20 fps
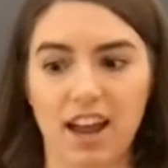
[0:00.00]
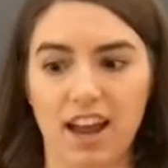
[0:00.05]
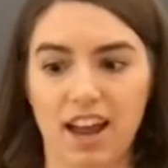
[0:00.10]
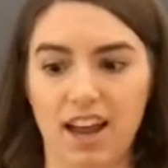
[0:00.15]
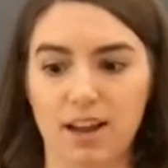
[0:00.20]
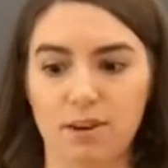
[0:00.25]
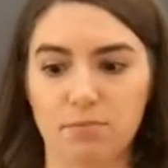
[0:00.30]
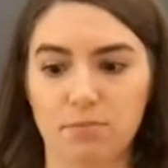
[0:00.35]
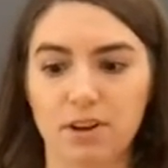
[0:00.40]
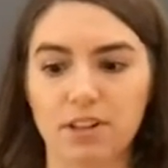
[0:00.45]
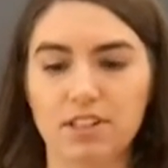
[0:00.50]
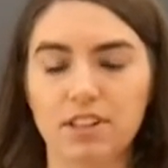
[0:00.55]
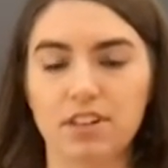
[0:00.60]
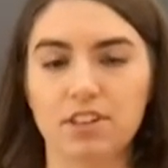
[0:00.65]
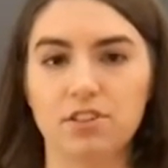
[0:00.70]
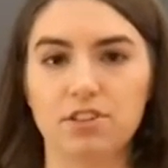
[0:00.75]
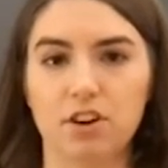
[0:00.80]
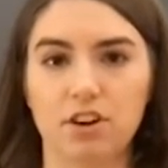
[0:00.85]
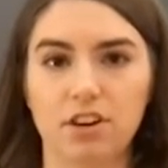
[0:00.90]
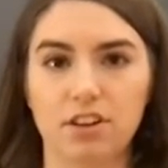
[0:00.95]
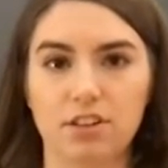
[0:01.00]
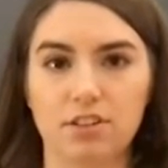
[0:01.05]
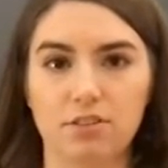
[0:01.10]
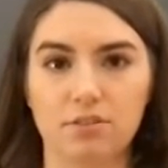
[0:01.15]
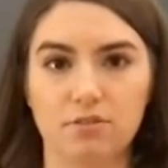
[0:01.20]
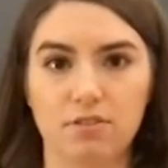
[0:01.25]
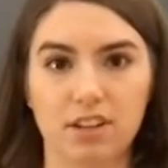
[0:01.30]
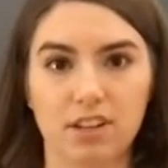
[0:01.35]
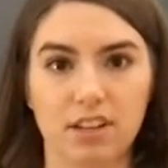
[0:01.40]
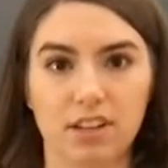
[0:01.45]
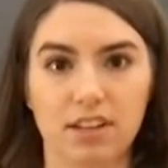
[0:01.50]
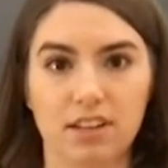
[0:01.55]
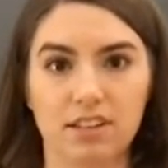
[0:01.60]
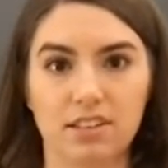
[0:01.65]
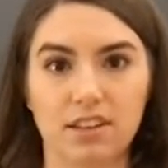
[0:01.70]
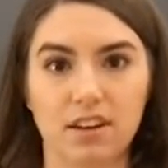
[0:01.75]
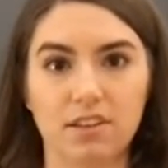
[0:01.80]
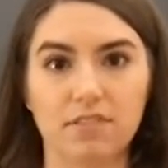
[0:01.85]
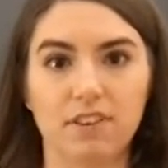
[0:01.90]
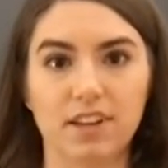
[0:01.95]
And once I started to really
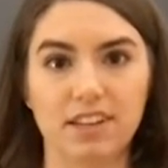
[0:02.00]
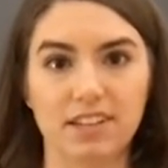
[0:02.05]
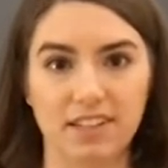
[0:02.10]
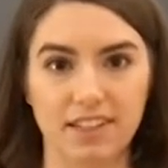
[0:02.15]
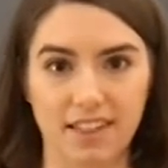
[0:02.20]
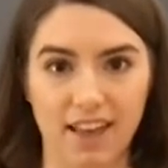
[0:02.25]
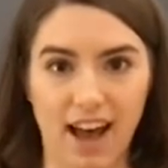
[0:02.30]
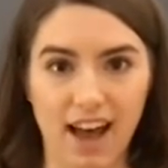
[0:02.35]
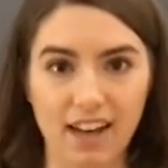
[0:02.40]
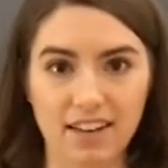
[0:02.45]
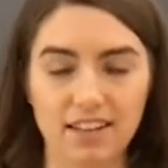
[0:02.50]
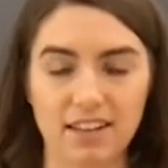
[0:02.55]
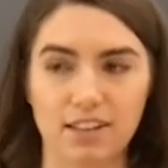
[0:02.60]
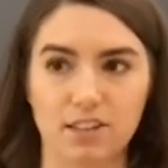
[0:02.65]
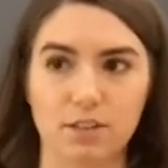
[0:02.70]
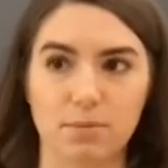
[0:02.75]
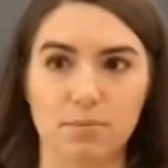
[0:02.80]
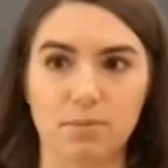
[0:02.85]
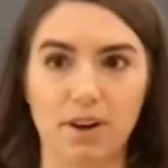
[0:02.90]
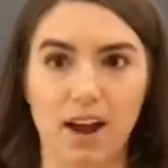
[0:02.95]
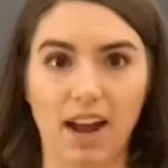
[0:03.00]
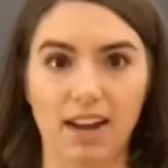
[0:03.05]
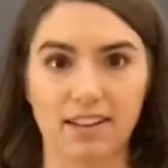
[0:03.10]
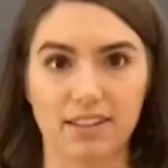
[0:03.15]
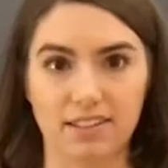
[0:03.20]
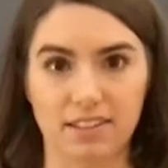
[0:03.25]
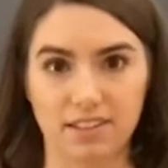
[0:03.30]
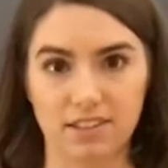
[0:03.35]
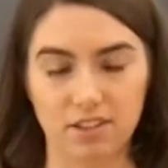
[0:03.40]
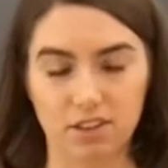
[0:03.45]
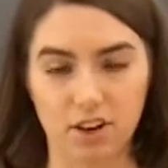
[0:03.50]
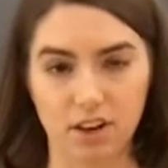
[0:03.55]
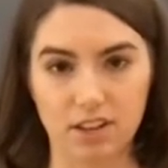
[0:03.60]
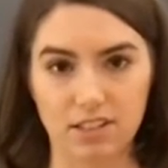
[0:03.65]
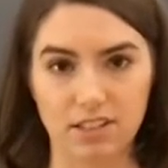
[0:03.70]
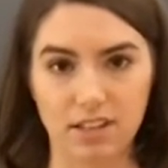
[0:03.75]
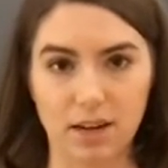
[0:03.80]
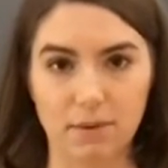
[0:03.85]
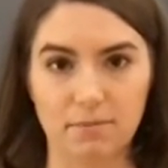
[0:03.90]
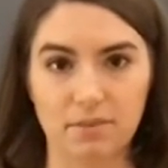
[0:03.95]
delve into that and to practice these
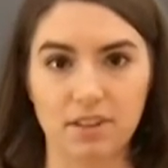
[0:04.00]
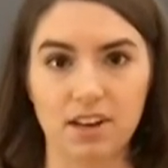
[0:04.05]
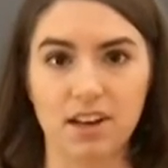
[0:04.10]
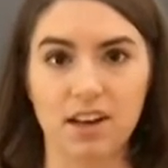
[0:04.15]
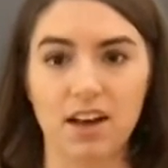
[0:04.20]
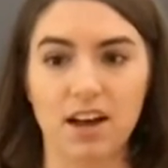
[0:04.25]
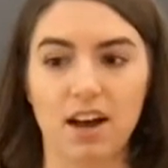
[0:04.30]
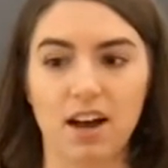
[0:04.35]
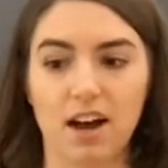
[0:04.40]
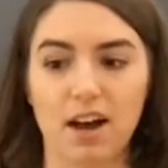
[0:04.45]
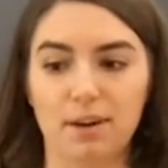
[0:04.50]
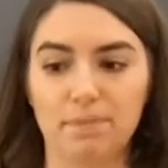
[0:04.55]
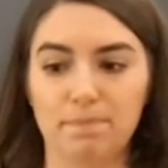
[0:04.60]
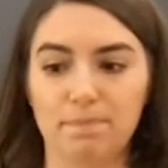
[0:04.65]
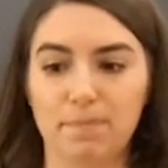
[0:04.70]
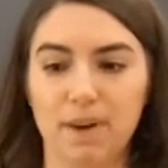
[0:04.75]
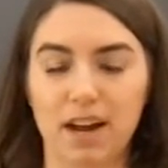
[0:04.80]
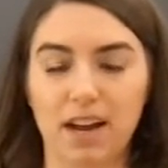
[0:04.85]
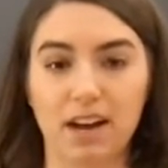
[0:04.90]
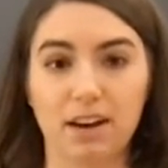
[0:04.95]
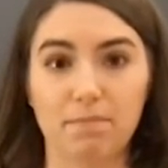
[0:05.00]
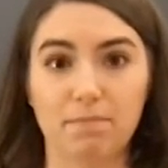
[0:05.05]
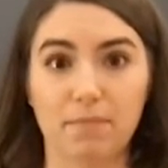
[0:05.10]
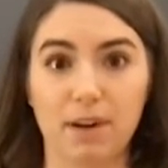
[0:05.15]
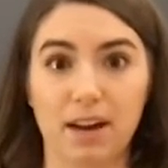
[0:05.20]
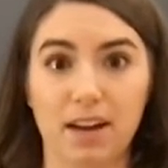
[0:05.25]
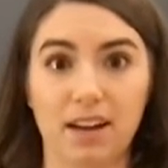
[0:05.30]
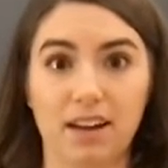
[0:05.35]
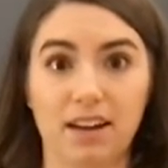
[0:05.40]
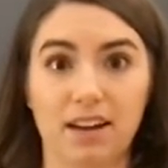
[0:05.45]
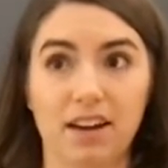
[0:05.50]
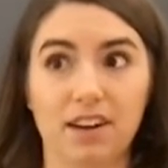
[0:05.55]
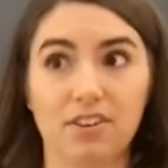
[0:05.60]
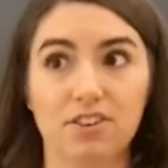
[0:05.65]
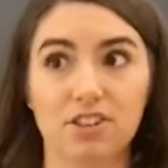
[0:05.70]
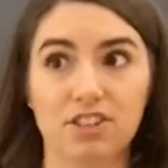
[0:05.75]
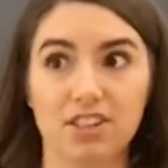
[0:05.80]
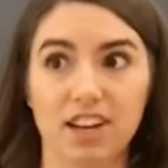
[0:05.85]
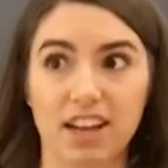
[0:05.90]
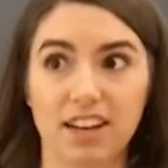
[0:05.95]
concepts, my
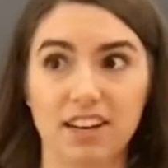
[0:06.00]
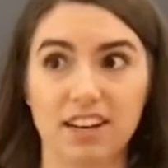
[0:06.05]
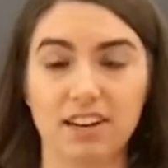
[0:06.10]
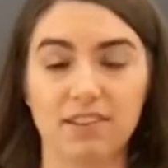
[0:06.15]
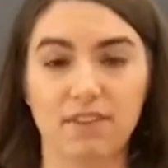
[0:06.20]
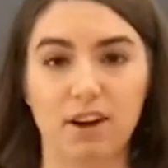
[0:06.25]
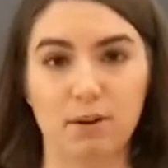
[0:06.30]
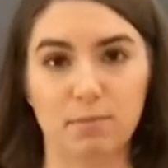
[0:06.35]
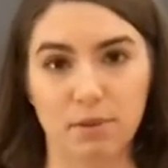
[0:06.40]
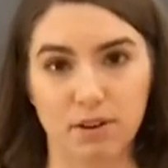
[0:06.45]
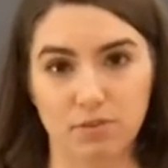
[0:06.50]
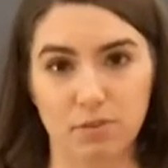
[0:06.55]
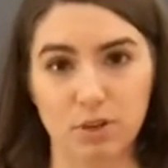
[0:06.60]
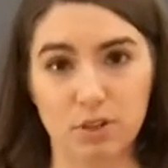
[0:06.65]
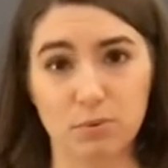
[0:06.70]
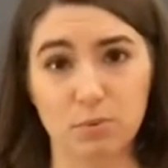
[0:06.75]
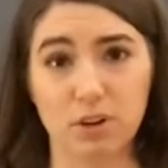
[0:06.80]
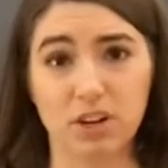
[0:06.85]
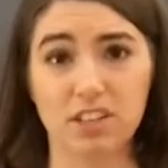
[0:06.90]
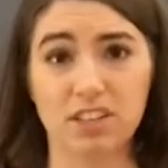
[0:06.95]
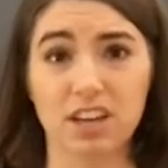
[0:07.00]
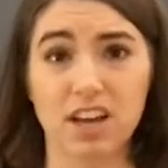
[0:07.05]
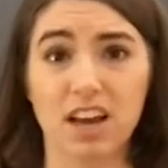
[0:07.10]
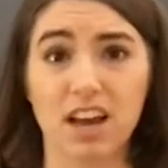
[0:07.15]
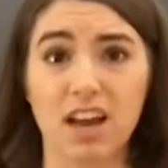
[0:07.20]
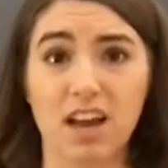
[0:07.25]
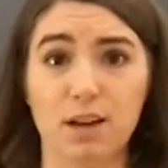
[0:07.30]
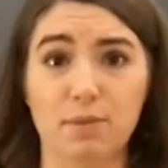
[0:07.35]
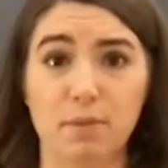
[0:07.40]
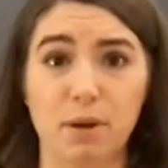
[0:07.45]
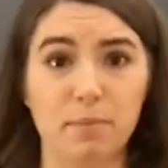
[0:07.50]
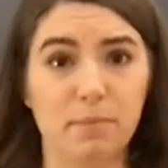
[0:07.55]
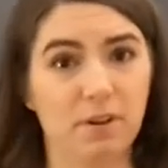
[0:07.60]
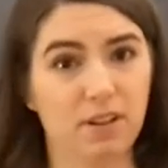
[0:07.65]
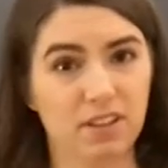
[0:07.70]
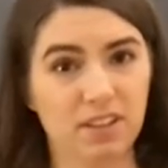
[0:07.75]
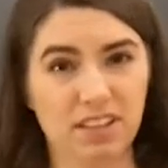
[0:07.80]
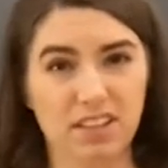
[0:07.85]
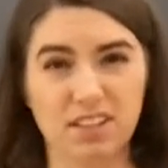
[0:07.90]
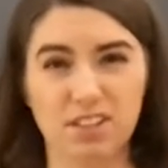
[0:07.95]
understanding of how my voice worked and my
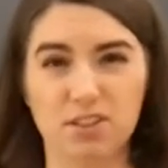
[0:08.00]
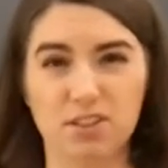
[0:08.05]
ability